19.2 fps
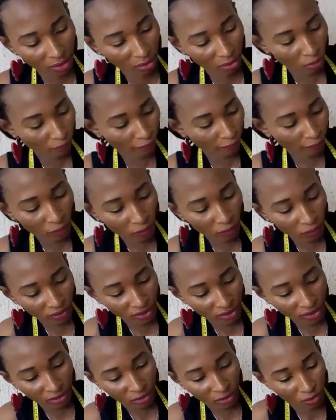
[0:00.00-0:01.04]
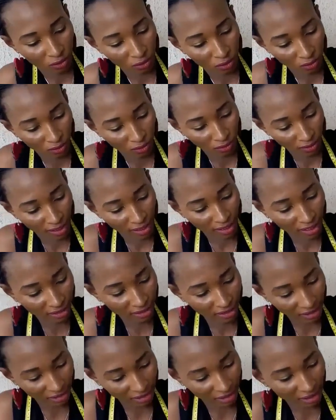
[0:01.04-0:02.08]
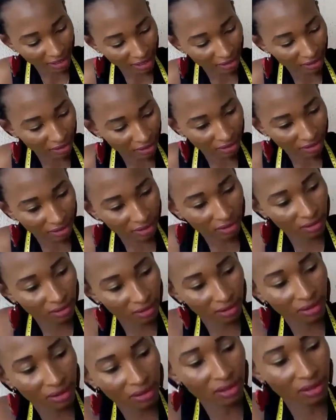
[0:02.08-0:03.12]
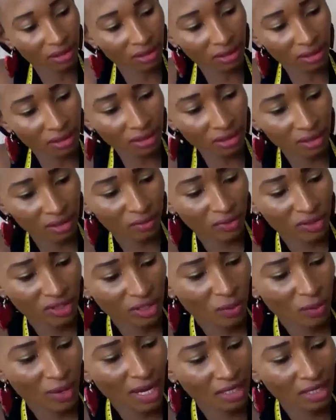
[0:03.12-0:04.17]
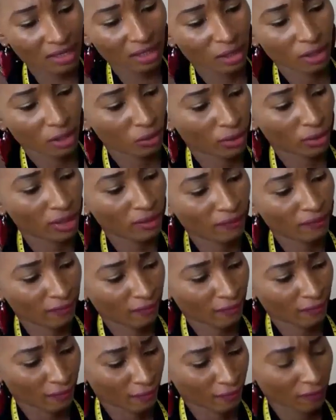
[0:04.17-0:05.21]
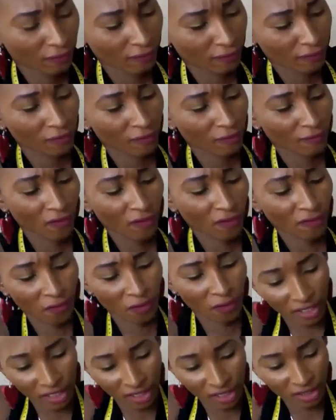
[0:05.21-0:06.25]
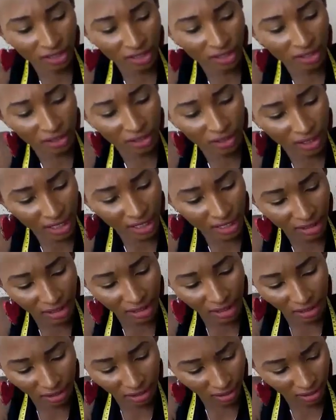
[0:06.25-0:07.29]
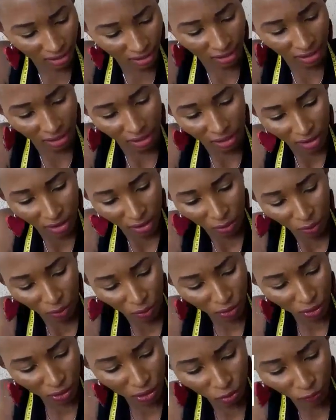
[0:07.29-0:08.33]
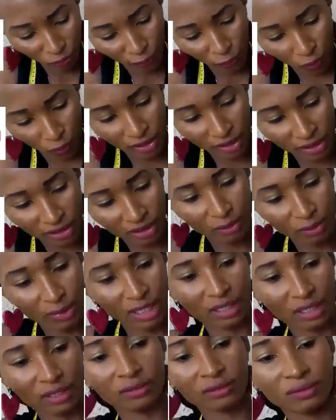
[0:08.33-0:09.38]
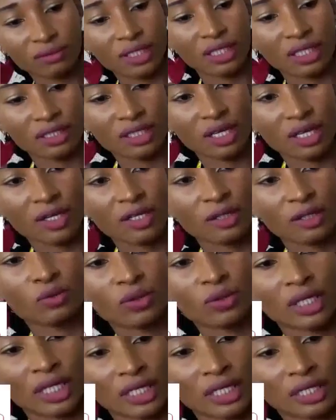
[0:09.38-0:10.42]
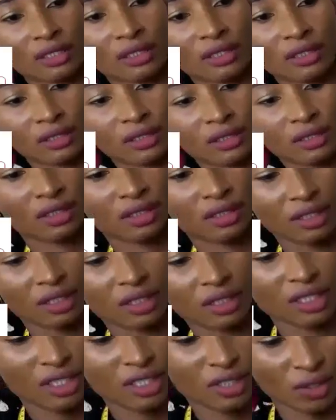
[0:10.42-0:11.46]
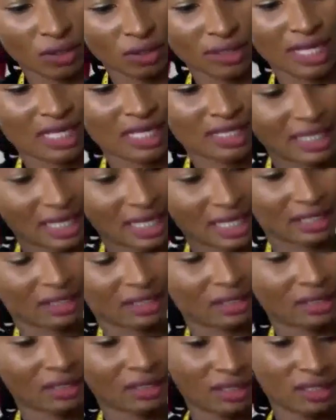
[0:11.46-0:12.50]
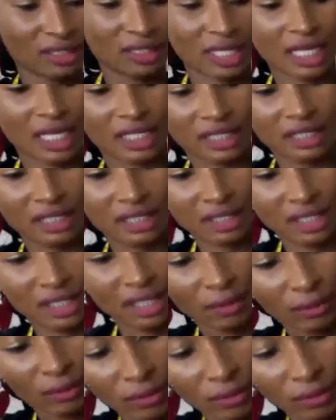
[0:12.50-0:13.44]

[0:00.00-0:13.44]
You fold in your excess like this. This is the reason why I say you should leave 4 inches excess. You use it to fold in the back. Look at how it looks like. This other side is like this now.